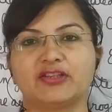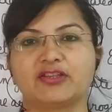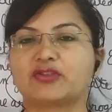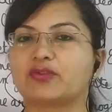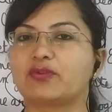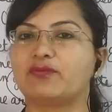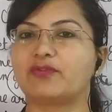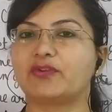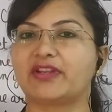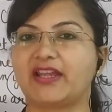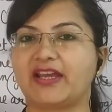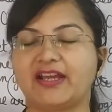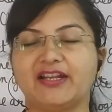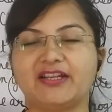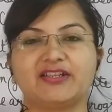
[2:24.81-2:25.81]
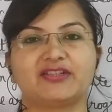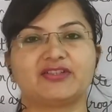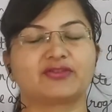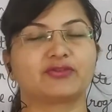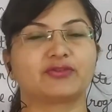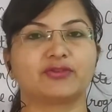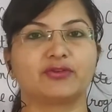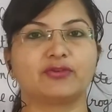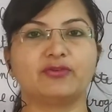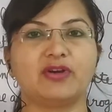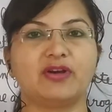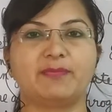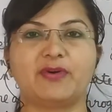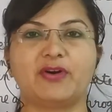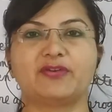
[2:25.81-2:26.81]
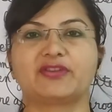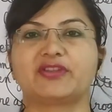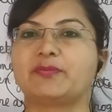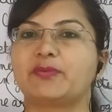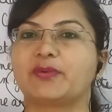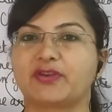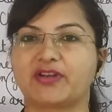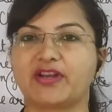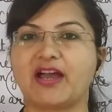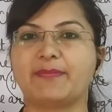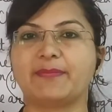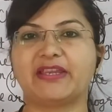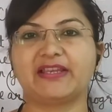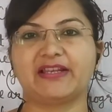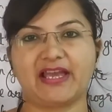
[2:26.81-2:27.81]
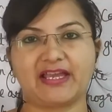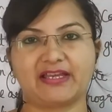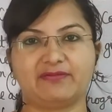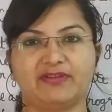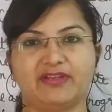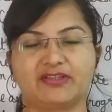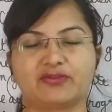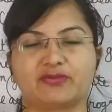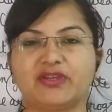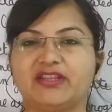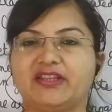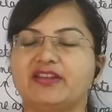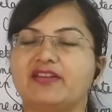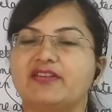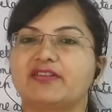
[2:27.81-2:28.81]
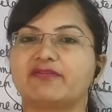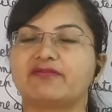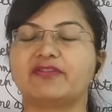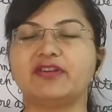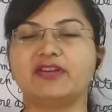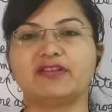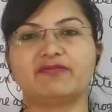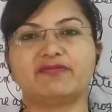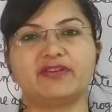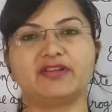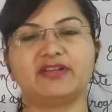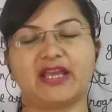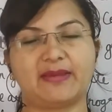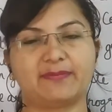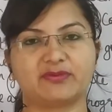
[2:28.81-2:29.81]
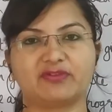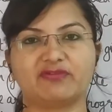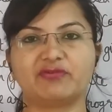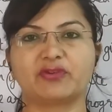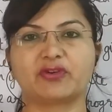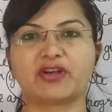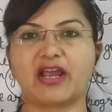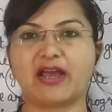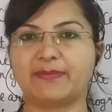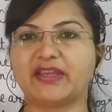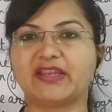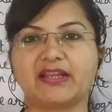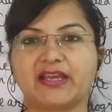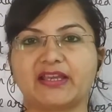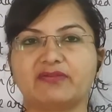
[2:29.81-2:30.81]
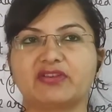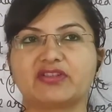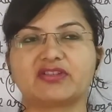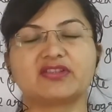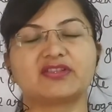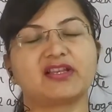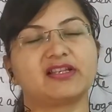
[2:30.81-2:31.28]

So for that you should know about the programming language. Okay, there are different types of programming languages.